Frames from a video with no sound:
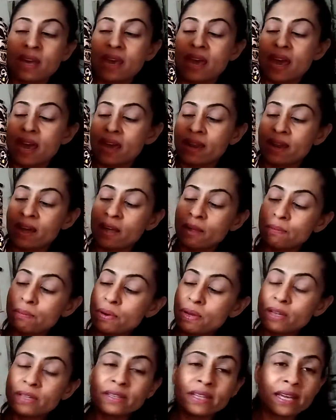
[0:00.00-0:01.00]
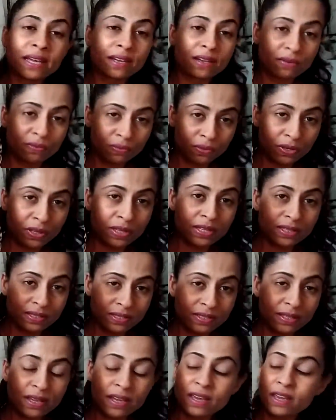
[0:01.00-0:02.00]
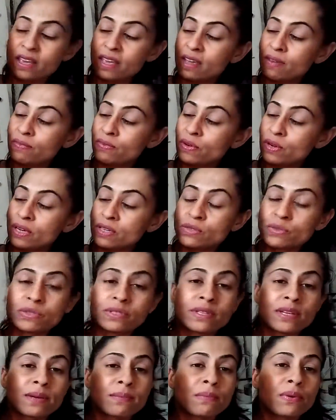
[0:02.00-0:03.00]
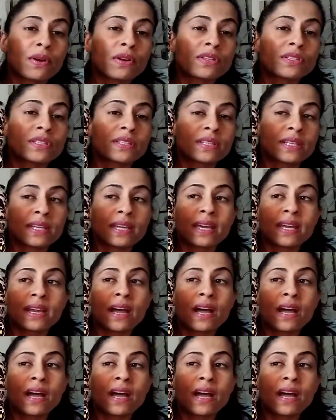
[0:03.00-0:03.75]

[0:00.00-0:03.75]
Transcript: And I'll put a link for this if you're interested in purchasing it.